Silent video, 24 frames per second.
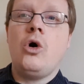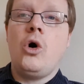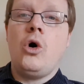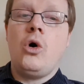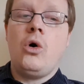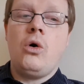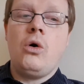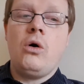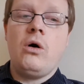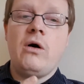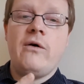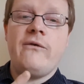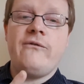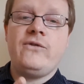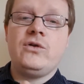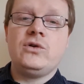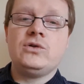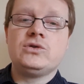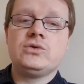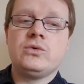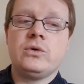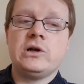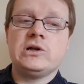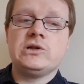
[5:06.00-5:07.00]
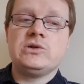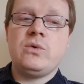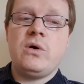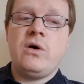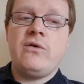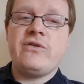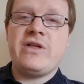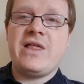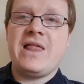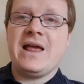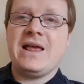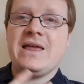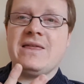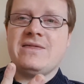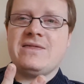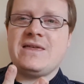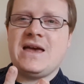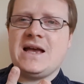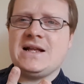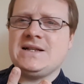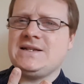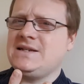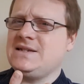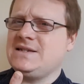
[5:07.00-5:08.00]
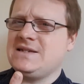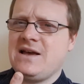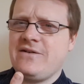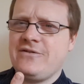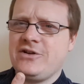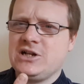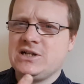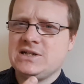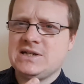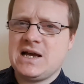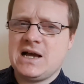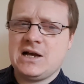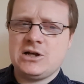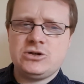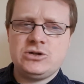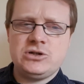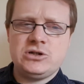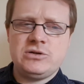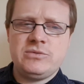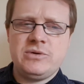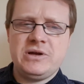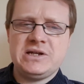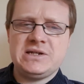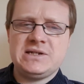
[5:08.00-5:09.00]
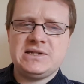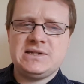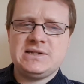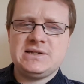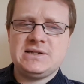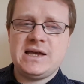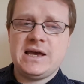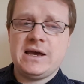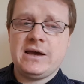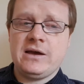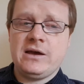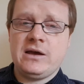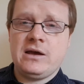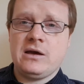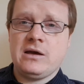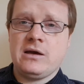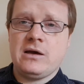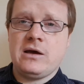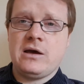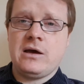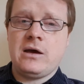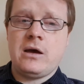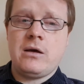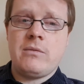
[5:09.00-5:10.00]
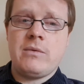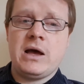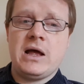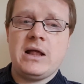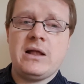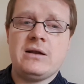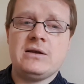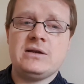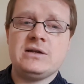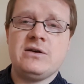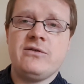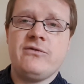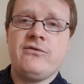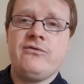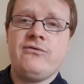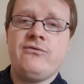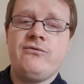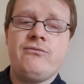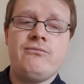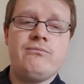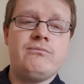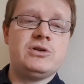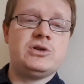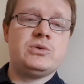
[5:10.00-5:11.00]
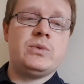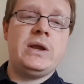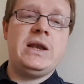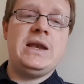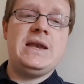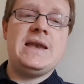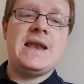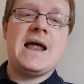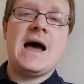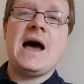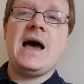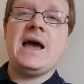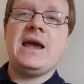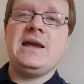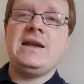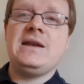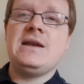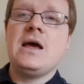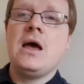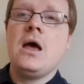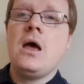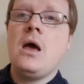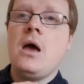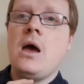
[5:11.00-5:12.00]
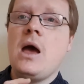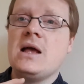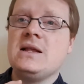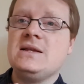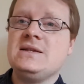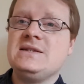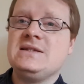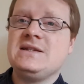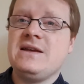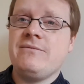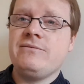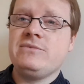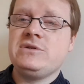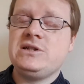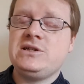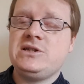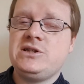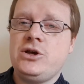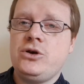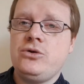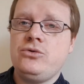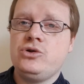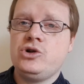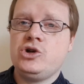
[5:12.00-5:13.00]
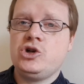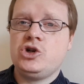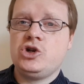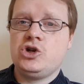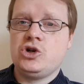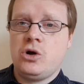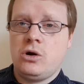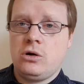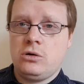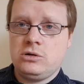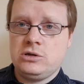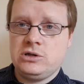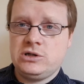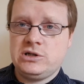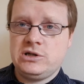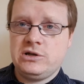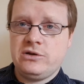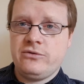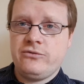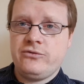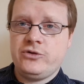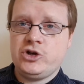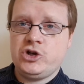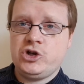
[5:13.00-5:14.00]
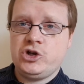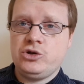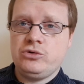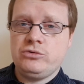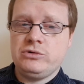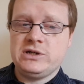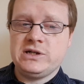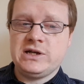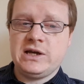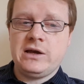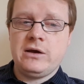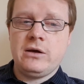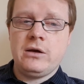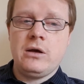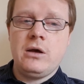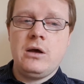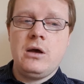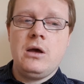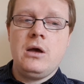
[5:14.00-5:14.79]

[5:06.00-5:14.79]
or a full squad of 12 at like 37 attacks, which is a bit sick, and between 9 and 72 shots of shooting